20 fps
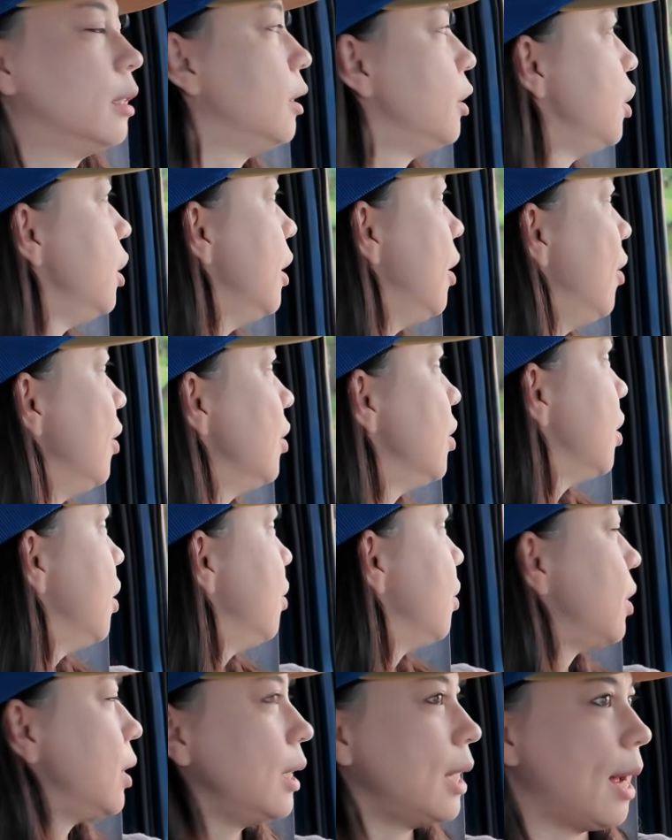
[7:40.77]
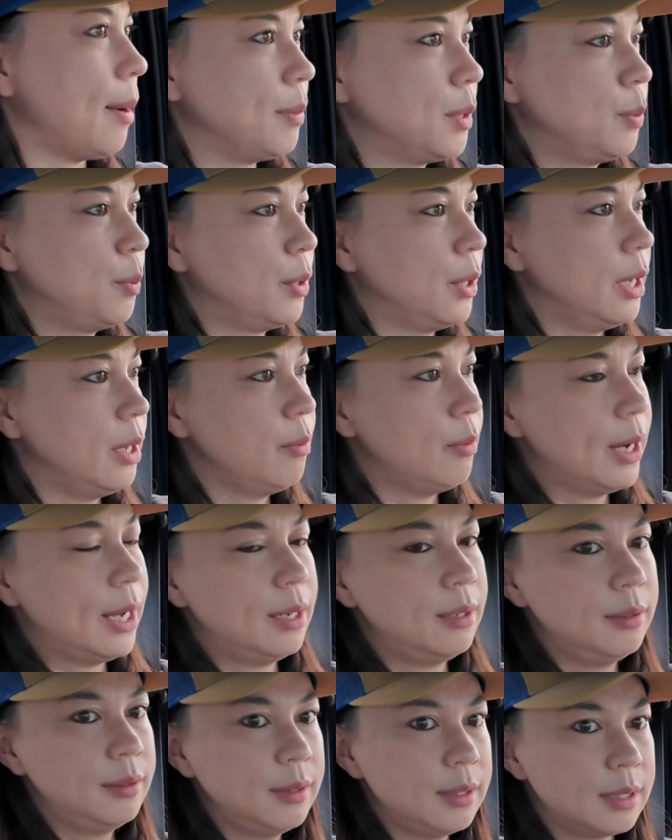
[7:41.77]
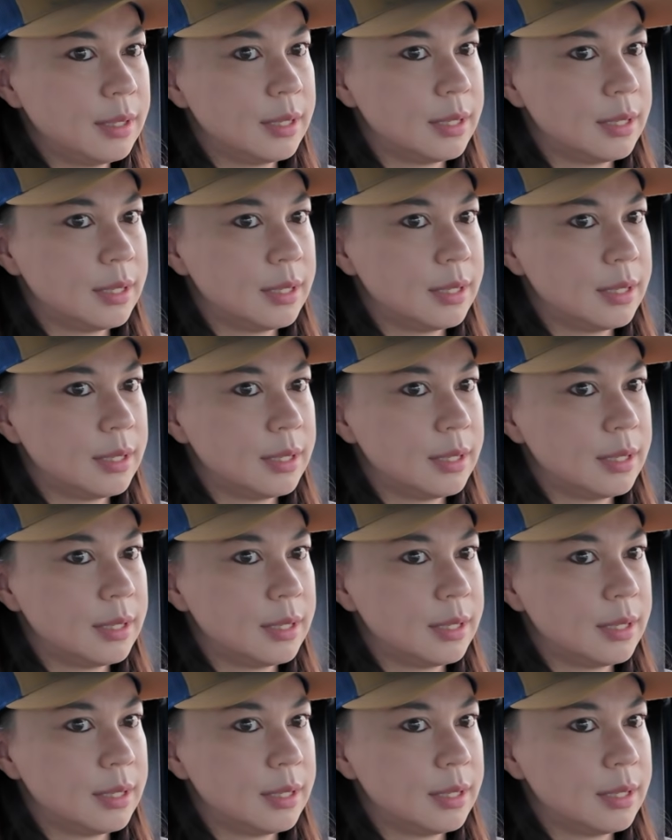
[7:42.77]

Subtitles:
She also stops pretty well.